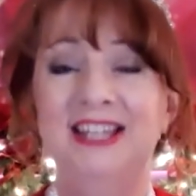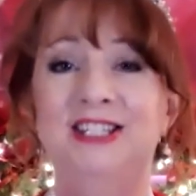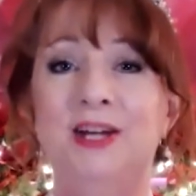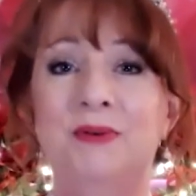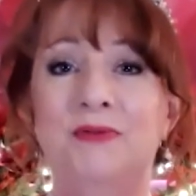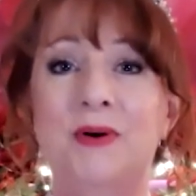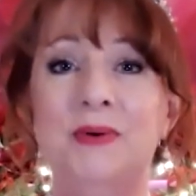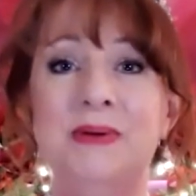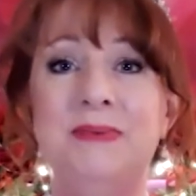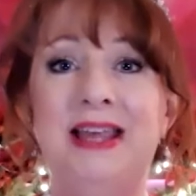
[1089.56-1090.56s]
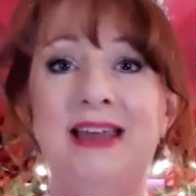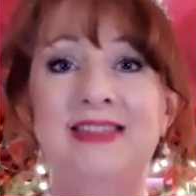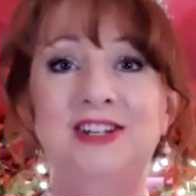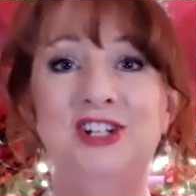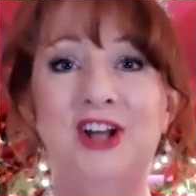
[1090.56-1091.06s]
So before we begin
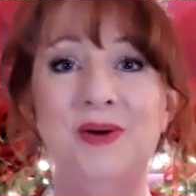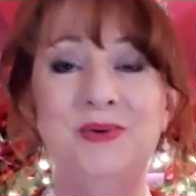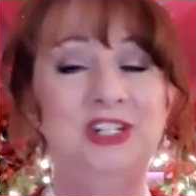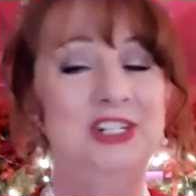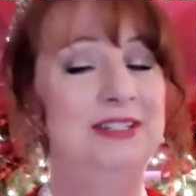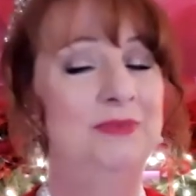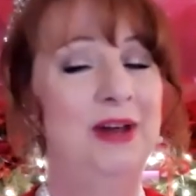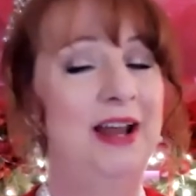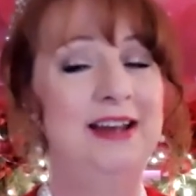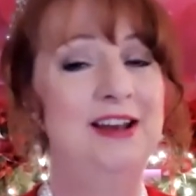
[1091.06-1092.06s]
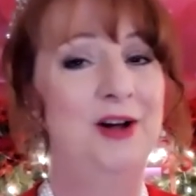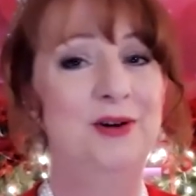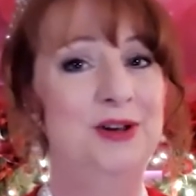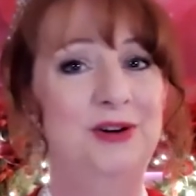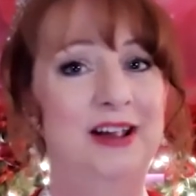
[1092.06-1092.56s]
the show, which is what I know
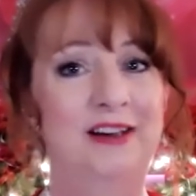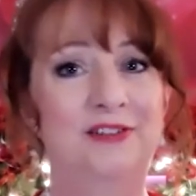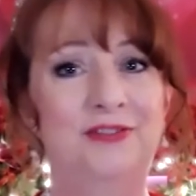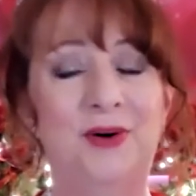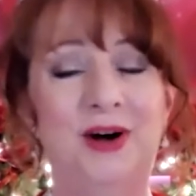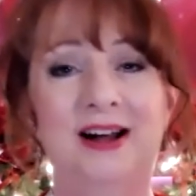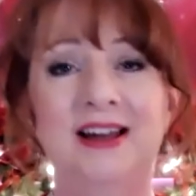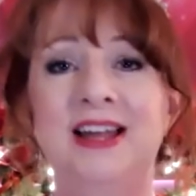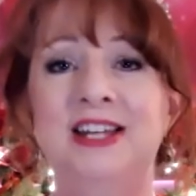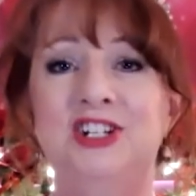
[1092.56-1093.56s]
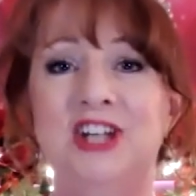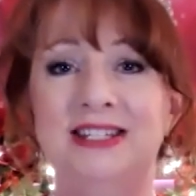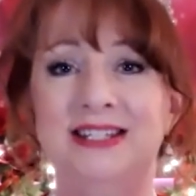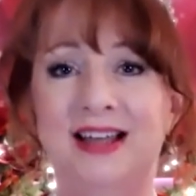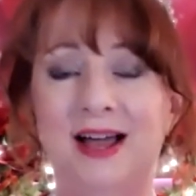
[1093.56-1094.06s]
you're here for,
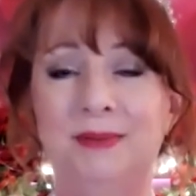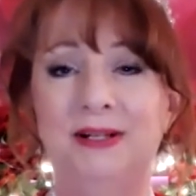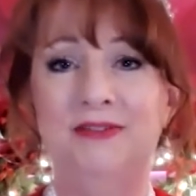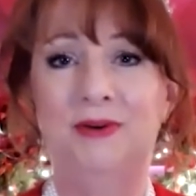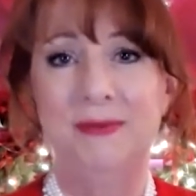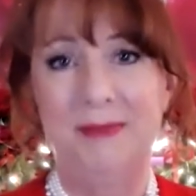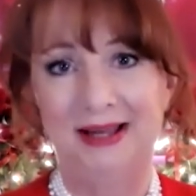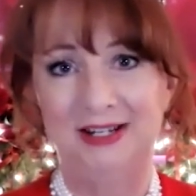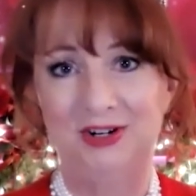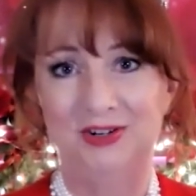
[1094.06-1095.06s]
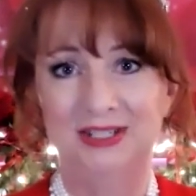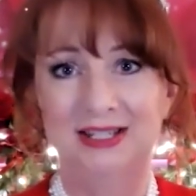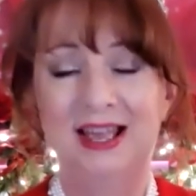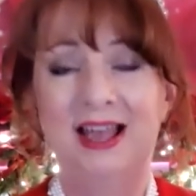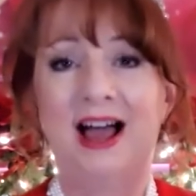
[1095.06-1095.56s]
just a couple of reminders.
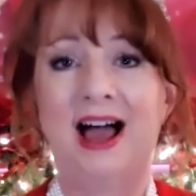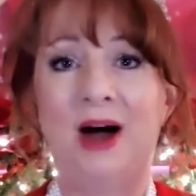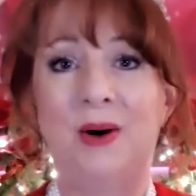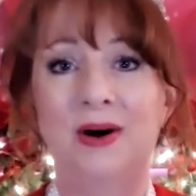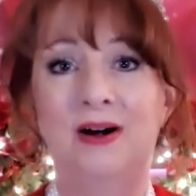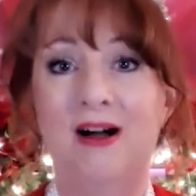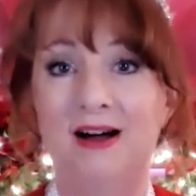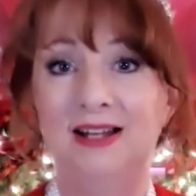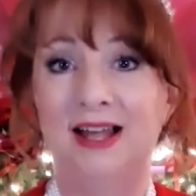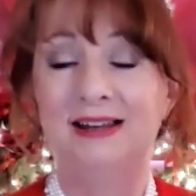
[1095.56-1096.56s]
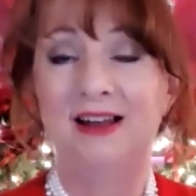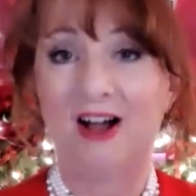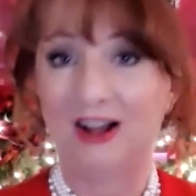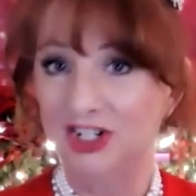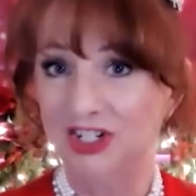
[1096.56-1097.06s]
Our online
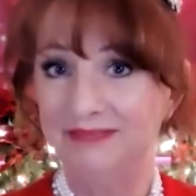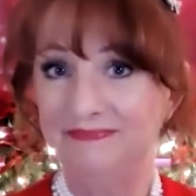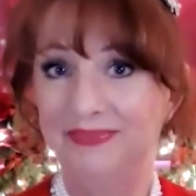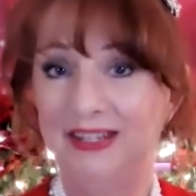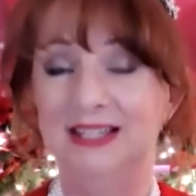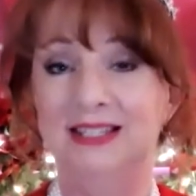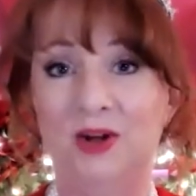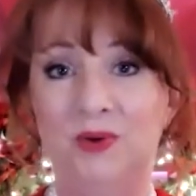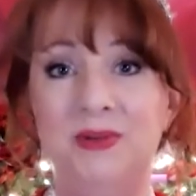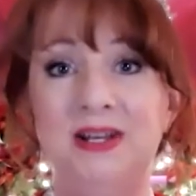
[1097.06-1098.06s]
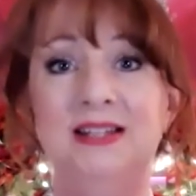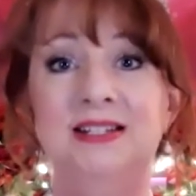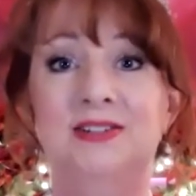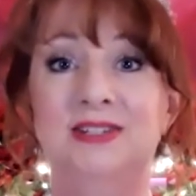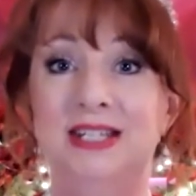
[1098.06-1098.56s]
auction is open
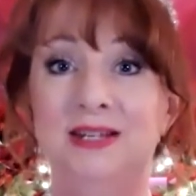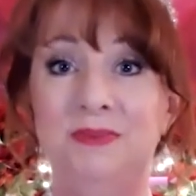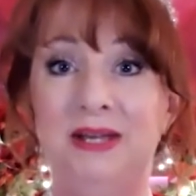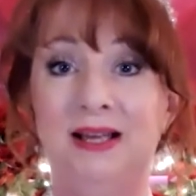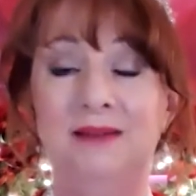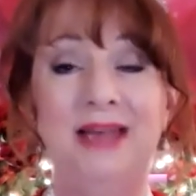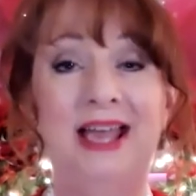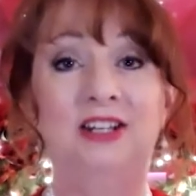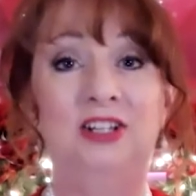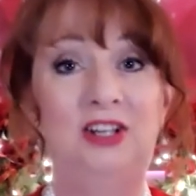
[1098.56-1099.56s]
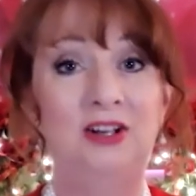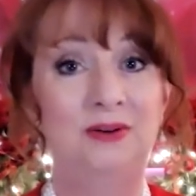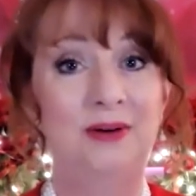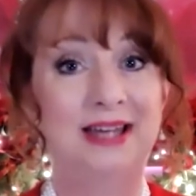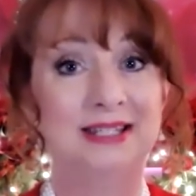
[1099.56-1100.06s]
until 10 p.m. and
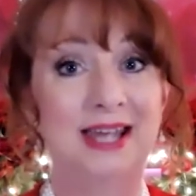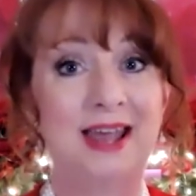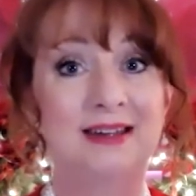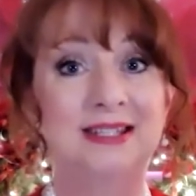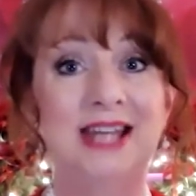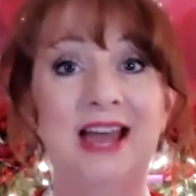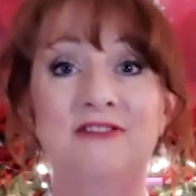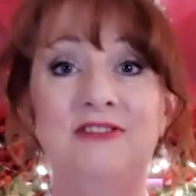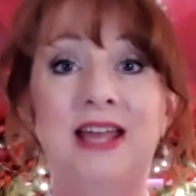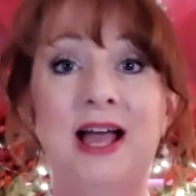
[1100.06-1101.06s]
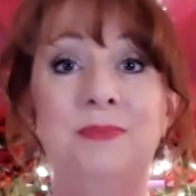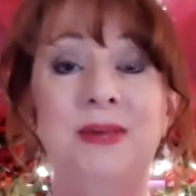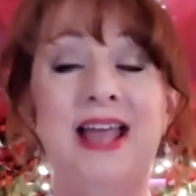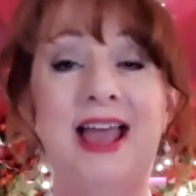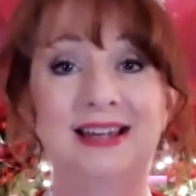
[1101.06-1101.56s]
you, as a guest, have
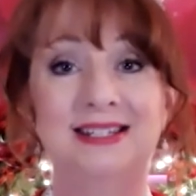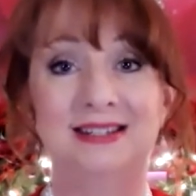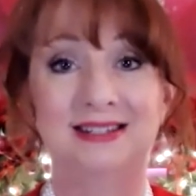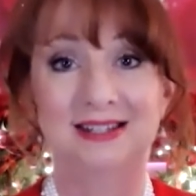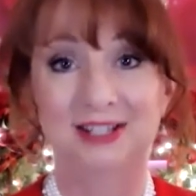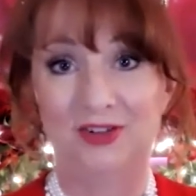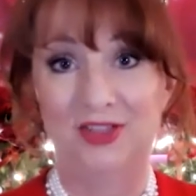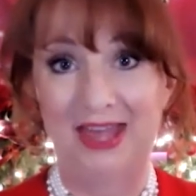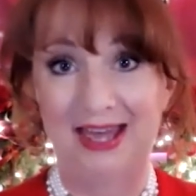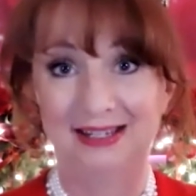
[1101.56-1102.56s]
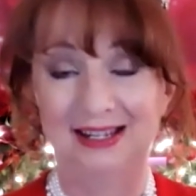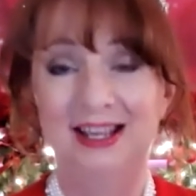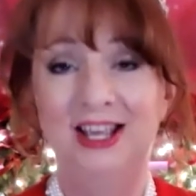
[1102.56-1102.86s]
VIP access until then.